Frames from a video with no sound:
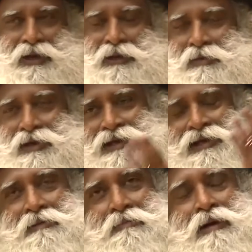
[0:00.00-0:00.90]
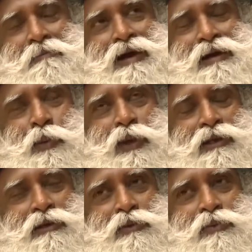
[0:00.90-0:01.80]
And immediately my mind
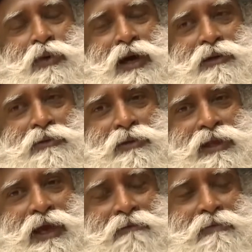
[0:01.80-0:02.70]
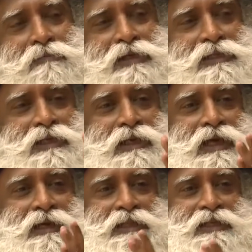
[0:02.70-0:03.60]
went into, why don't they have a machine
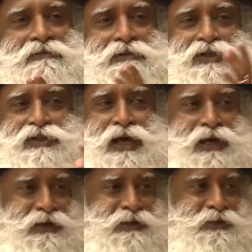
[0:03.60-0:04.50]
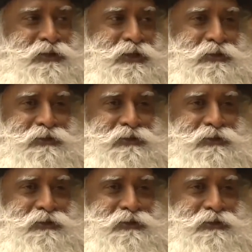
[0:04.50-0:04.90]
like this for science